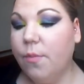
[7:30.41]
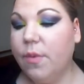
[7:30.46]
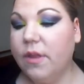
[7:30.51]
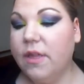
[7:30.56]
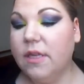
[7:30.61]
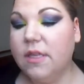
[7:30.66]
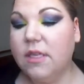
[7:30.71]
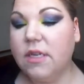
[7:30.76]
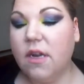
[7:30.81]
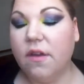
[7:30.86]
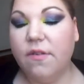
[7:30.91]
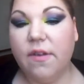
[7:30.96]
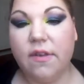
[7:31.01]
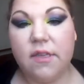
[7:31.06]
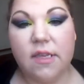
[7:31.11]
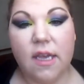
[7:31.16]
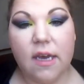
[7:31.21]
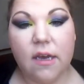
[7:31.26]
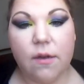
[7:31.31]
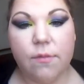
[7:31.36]
But this stuff
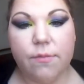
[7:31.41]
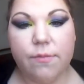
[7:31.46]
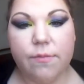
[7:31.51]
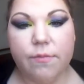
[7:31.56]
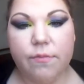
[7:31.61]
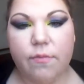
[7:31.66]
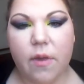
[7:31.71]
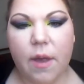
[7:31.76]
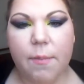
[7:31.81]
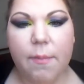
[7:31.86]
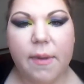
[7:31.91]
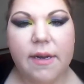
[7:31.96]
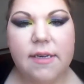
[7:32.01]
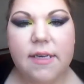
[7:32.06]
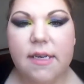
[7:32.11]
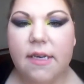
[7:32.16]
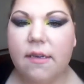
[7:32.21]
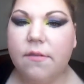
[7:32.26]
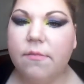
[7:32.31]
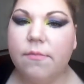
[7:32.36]
has like a
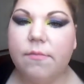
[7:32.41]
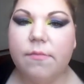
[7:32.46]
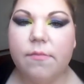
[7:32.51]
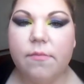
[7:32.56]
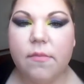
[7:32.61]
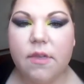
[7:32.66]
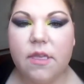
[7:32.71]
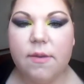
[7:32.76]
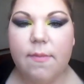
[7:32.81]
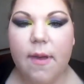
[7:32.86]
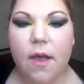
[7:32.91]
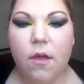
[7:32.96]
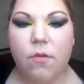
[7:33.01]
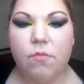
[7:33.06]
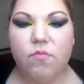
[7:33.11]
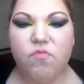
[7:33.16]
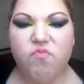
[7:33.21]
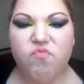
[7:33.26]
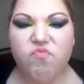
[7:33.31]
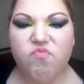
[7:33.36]
minty smell.